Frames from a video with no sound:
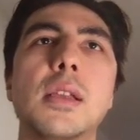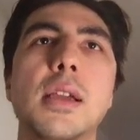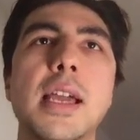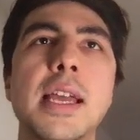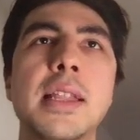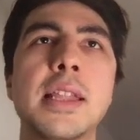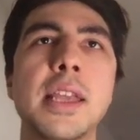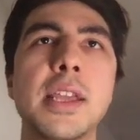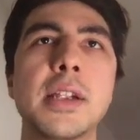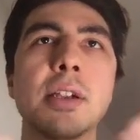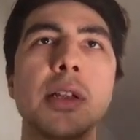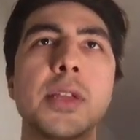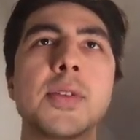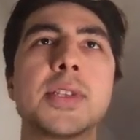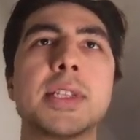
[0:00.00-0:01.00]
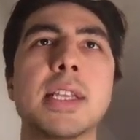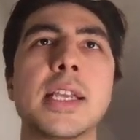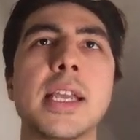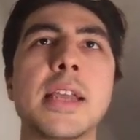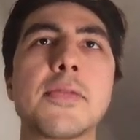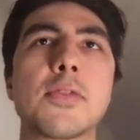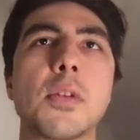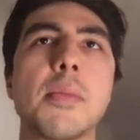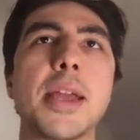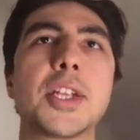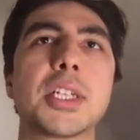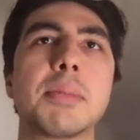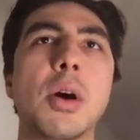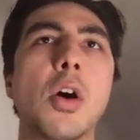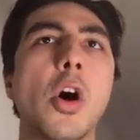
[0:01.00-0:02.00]
And here you see information
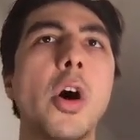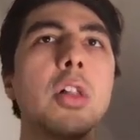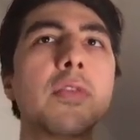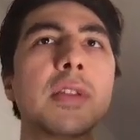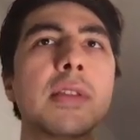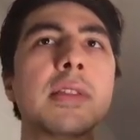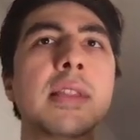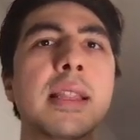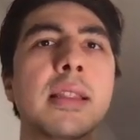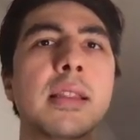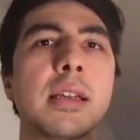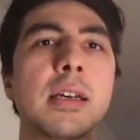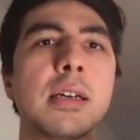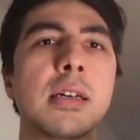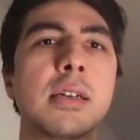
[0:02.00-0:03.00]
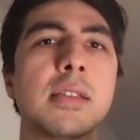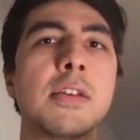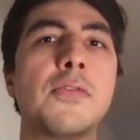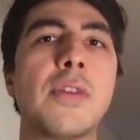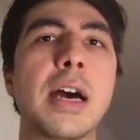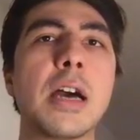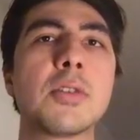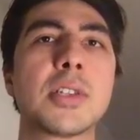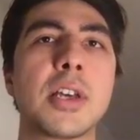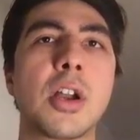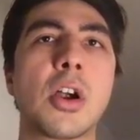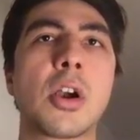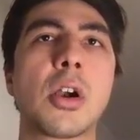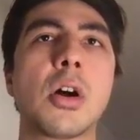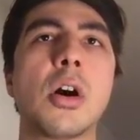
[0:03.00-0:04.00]
about all of the, the, the files that
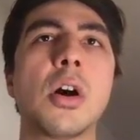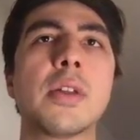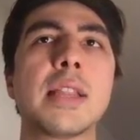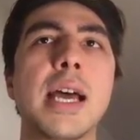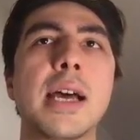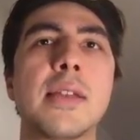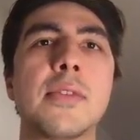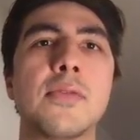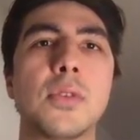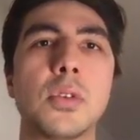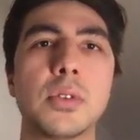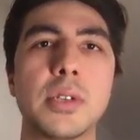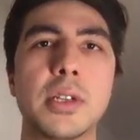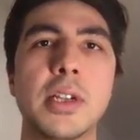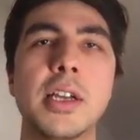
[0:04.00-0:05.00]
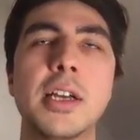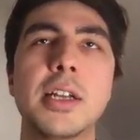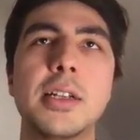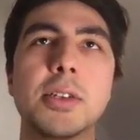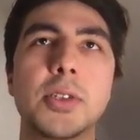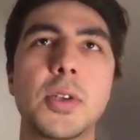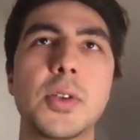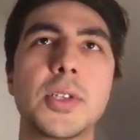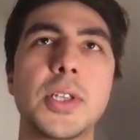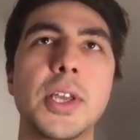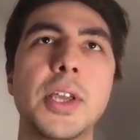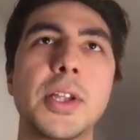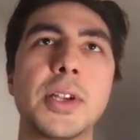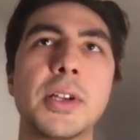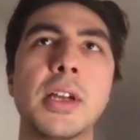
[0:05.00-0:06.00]
are on that folder. So you see
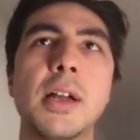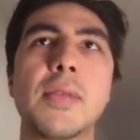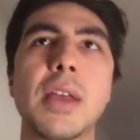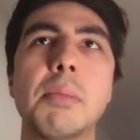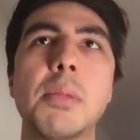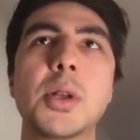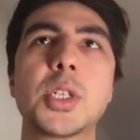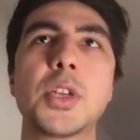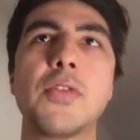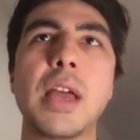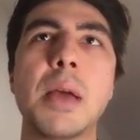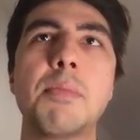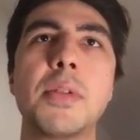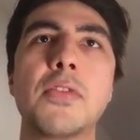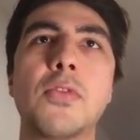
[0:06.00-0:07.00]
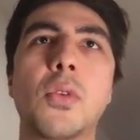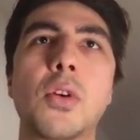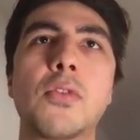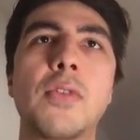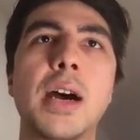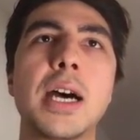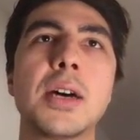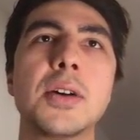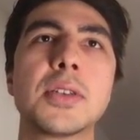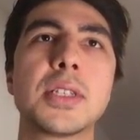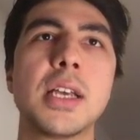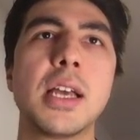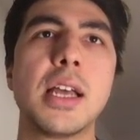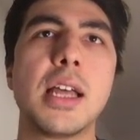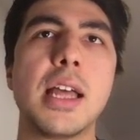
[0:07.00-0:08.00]
here a bunch of MP4 files
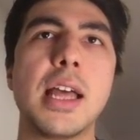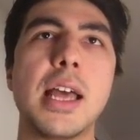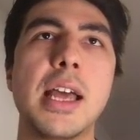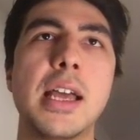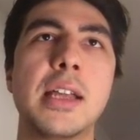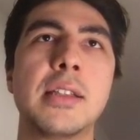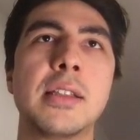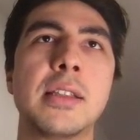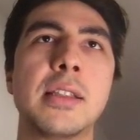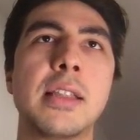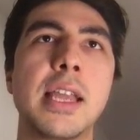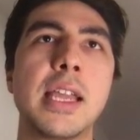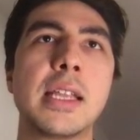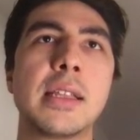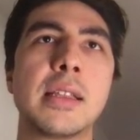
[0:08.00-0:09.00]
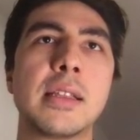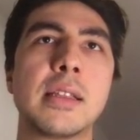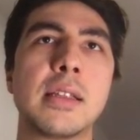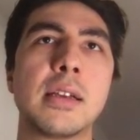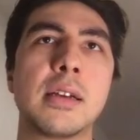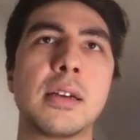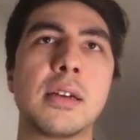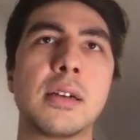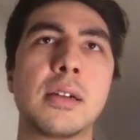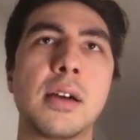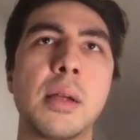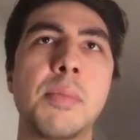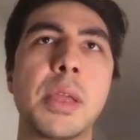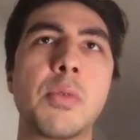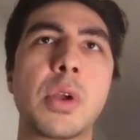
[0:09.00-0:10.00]
and they uh, are
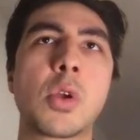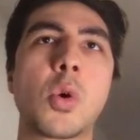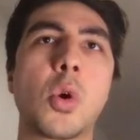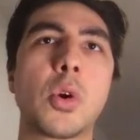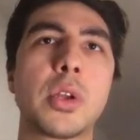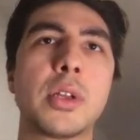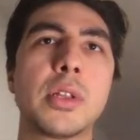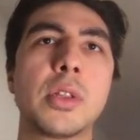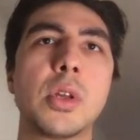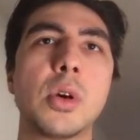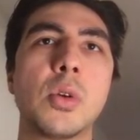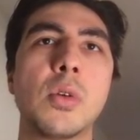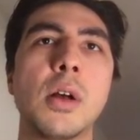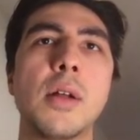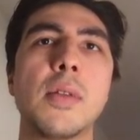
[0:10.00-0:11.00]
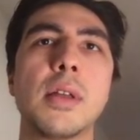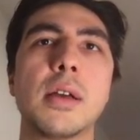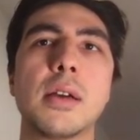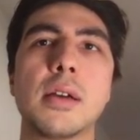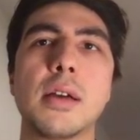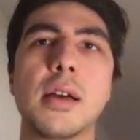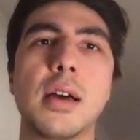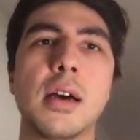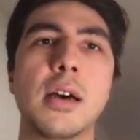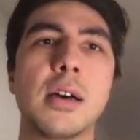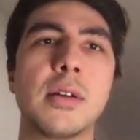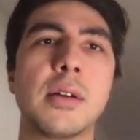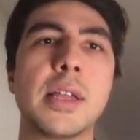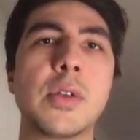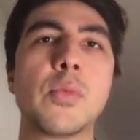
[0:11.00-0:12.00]
being recorded, you know,
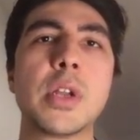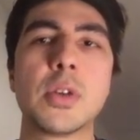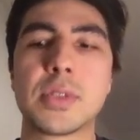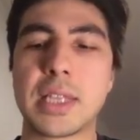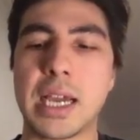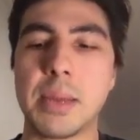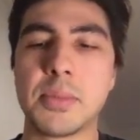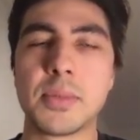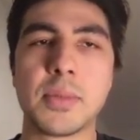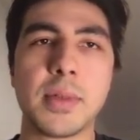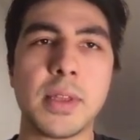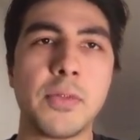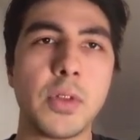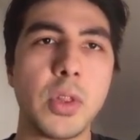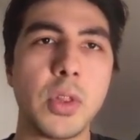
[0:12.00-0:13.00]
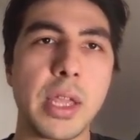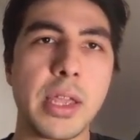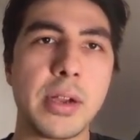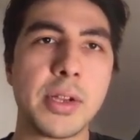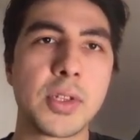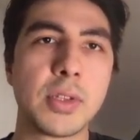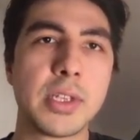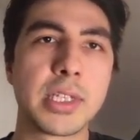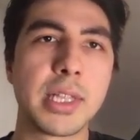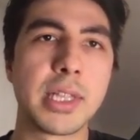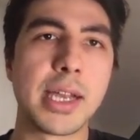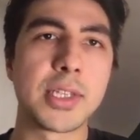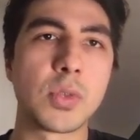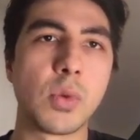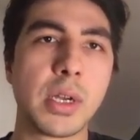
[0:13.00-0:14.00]
uh, in real time. If you look here into this
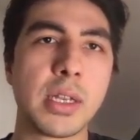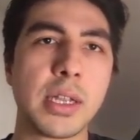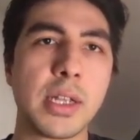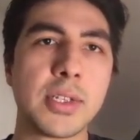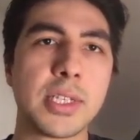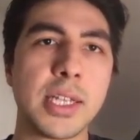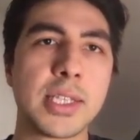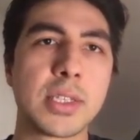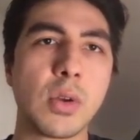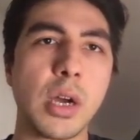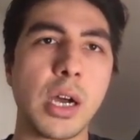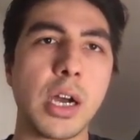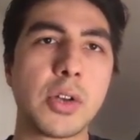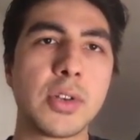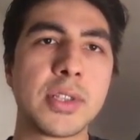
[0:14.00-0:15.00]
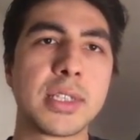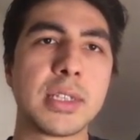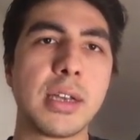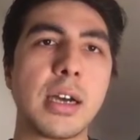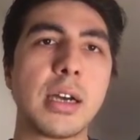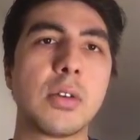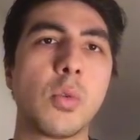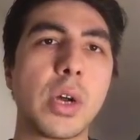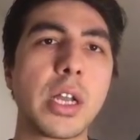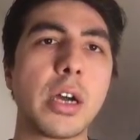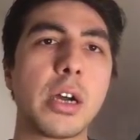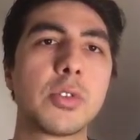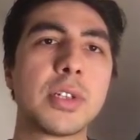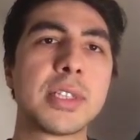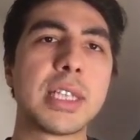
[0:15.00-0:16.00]
last one, you see it's 100,
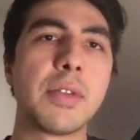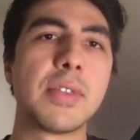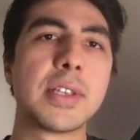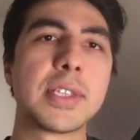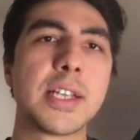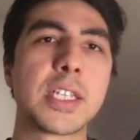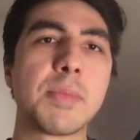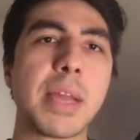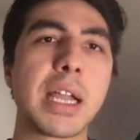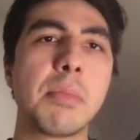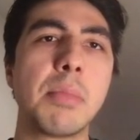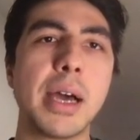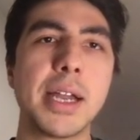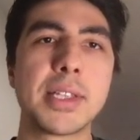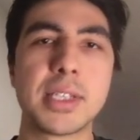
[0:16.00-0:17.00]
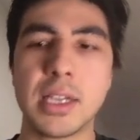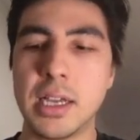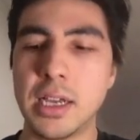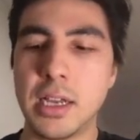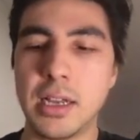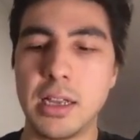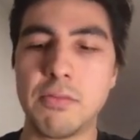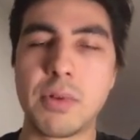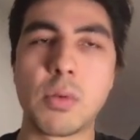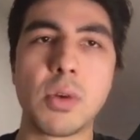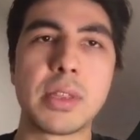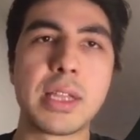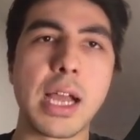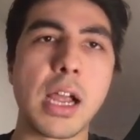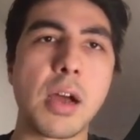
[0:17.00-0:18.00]
176 megabytes. If I run
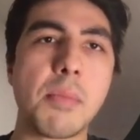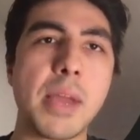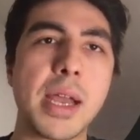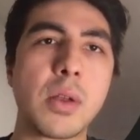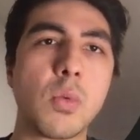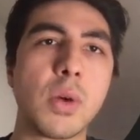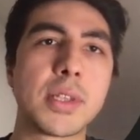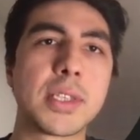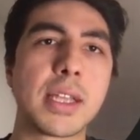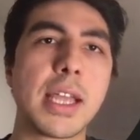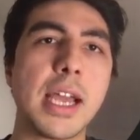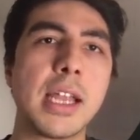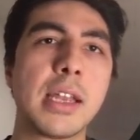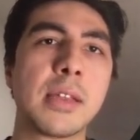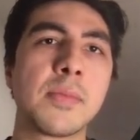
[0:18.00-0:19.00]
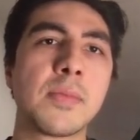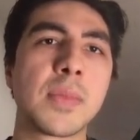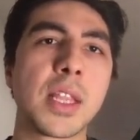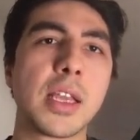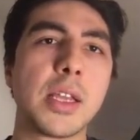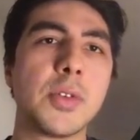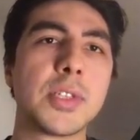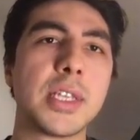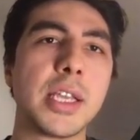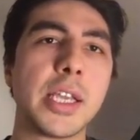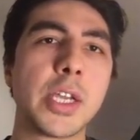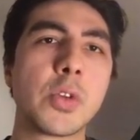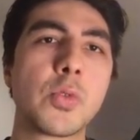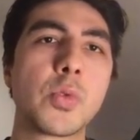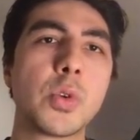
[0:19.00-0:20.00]
that command once again, you see
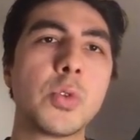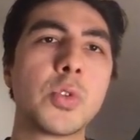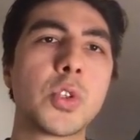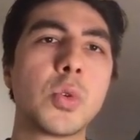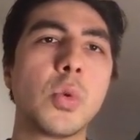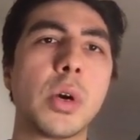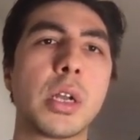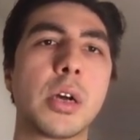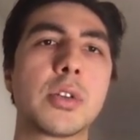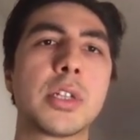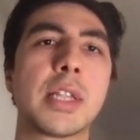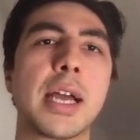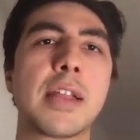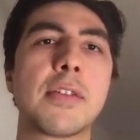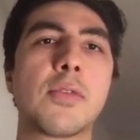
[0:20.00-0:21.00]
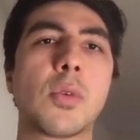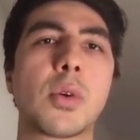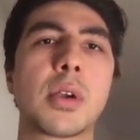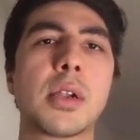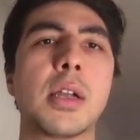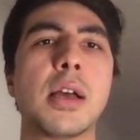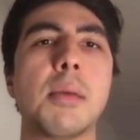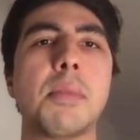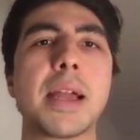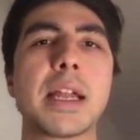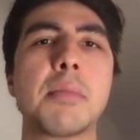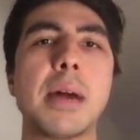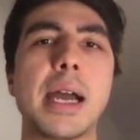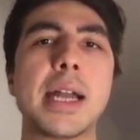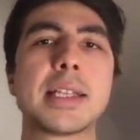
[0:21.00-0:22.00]
it grew to 194
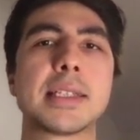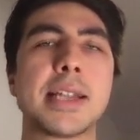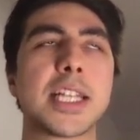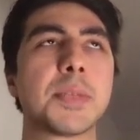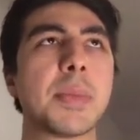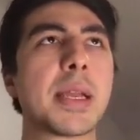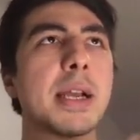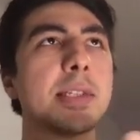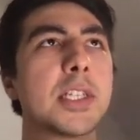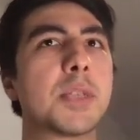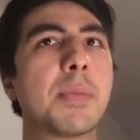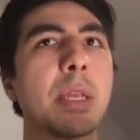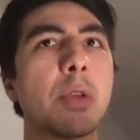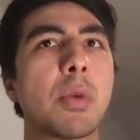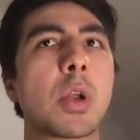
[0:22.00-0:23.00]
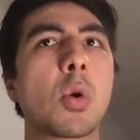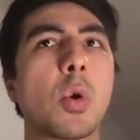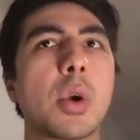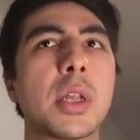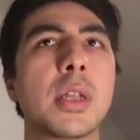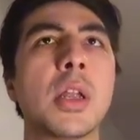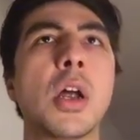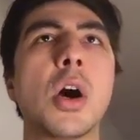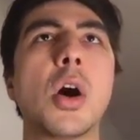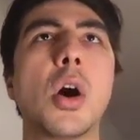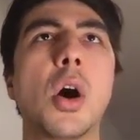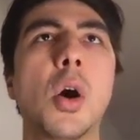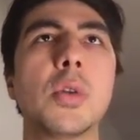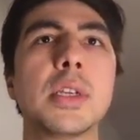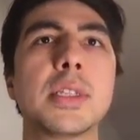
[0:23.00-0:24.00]
megabytes. That's because it's being recorded
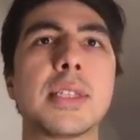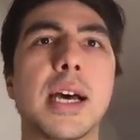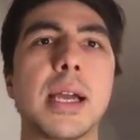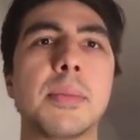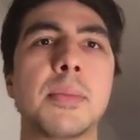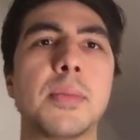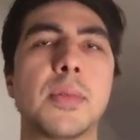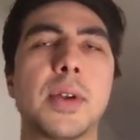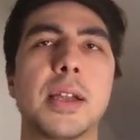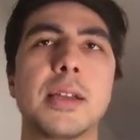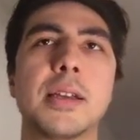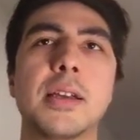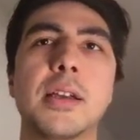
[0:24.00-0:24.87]
all the time, right?